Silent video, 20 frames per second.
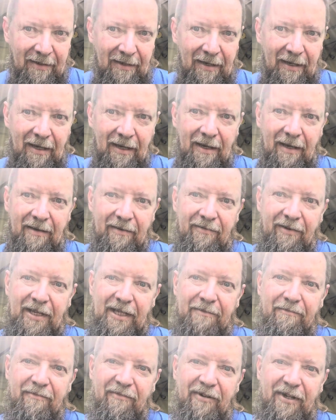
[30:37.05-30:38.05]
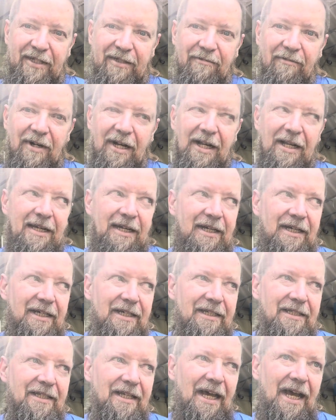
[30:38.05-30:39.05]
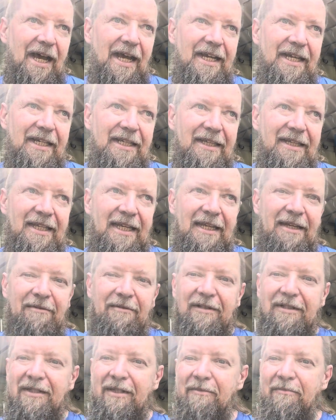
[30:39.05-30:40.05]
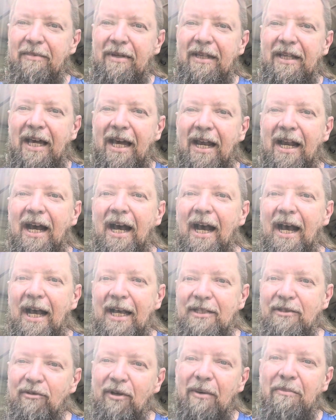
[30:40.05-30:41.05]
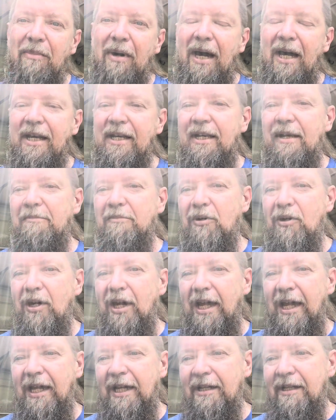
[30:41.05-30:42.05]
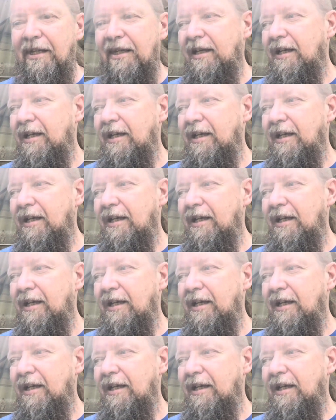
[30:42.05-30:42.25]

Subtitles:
Reason why, because I didn't think it was going to be that high, so I bought a number 8.